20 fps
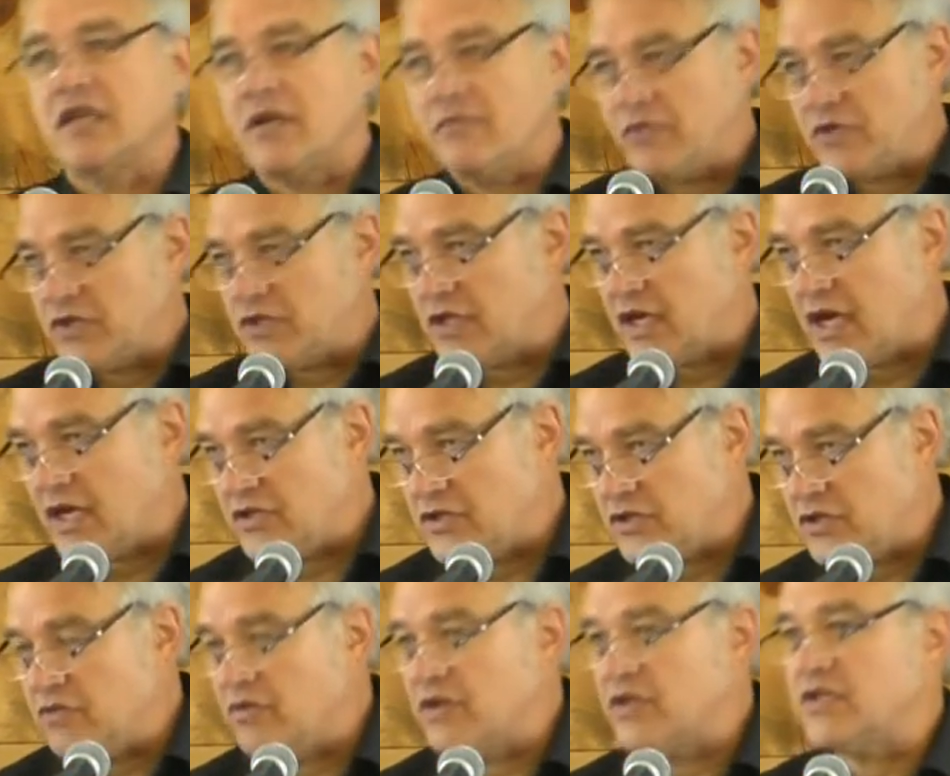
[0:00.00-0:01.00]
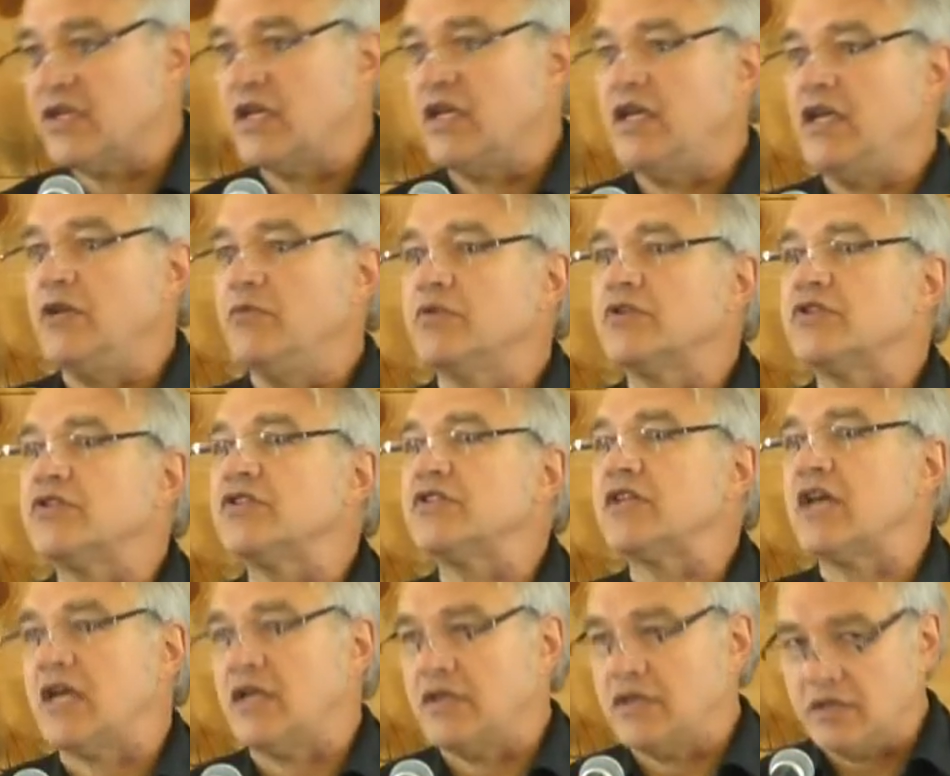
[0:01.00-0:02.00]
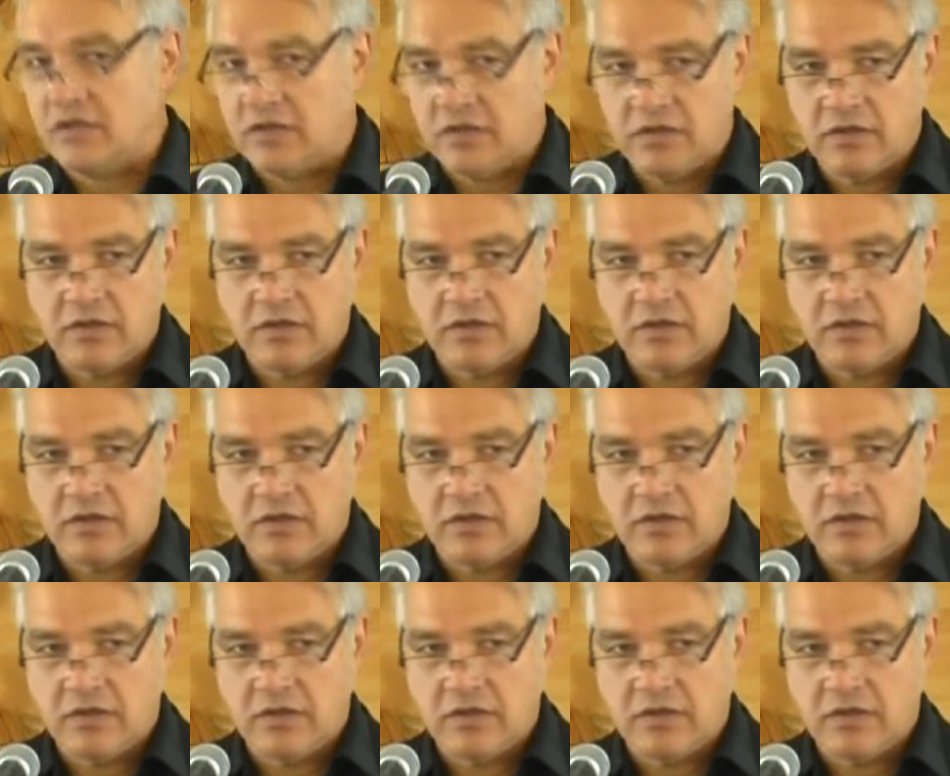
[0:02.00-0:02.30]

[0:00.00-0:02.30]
emphasized to us that he was sent.